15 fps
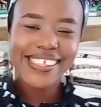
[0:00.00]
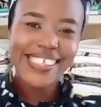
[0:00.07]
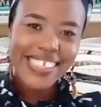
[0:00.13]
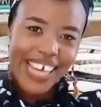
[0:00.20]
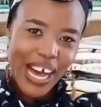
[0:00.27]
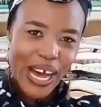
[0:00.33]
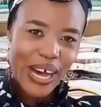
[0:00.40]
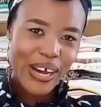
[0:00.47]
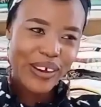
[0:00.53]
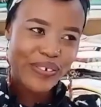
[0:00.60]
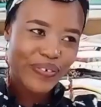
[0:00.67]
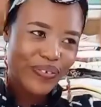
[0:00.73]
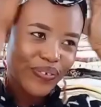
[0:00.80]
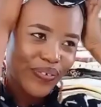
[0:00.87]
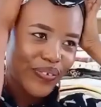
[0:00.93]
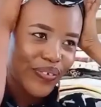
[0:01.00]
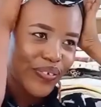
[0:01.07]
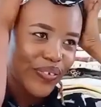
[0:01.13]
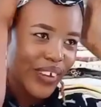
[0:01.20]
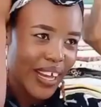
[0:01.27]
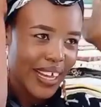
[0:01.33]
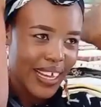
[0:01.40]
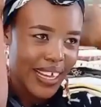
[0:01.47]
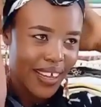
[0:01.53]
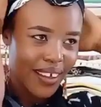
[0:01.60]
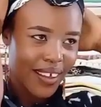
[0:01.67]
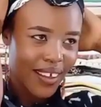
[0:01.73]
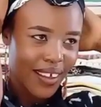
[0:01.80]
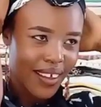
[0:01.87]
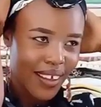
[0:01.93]
a scarf,
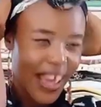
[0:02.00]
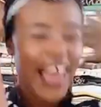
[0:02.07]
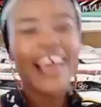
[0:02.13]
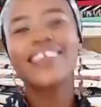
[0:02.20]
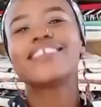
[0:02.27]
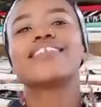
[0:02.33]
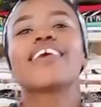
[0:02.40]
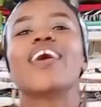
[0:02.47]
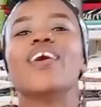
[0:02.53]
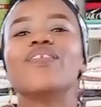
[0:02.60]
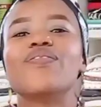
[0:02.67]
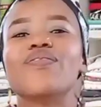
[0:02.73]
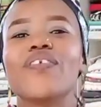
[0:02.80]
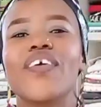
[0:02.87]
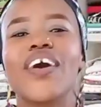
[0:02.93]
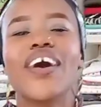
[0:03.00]
headscarf.